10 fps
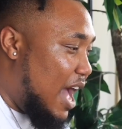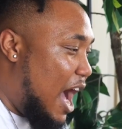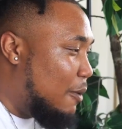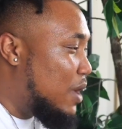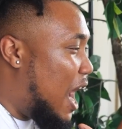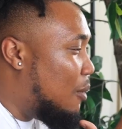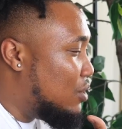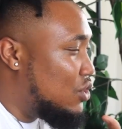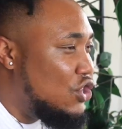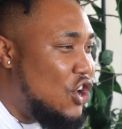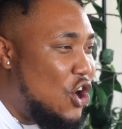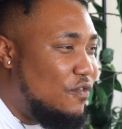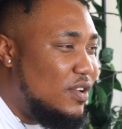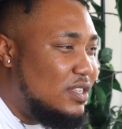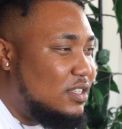I was
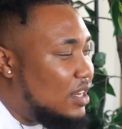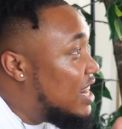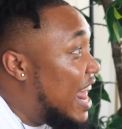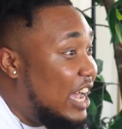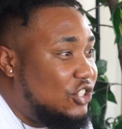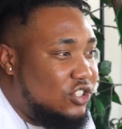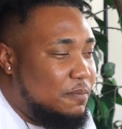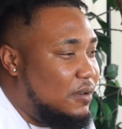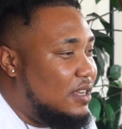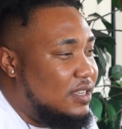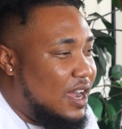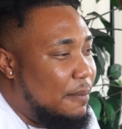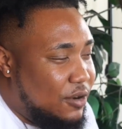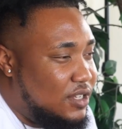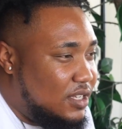nervous naturally because
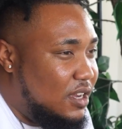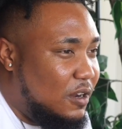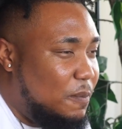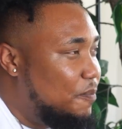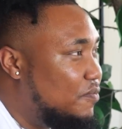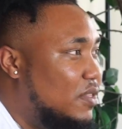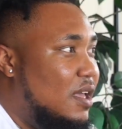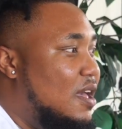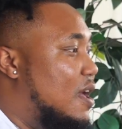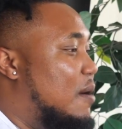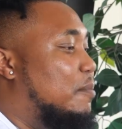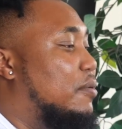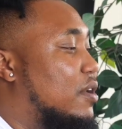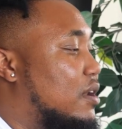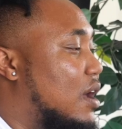I'm her son.
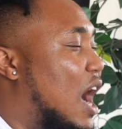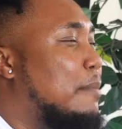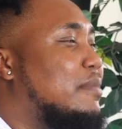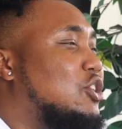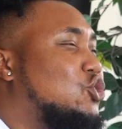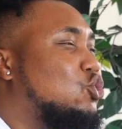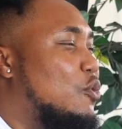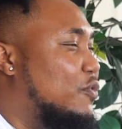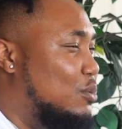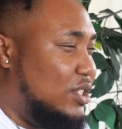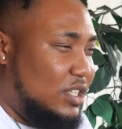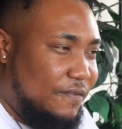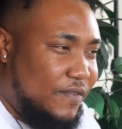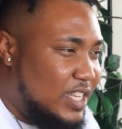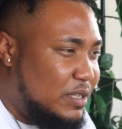But I'm not sure if it was a
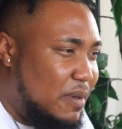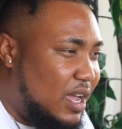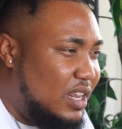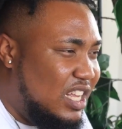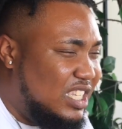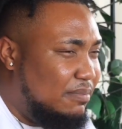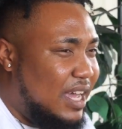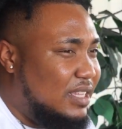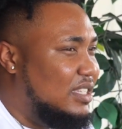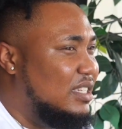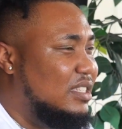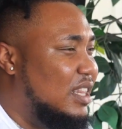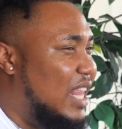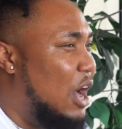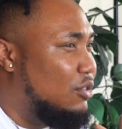defense mechanism that didn't
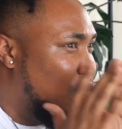allow the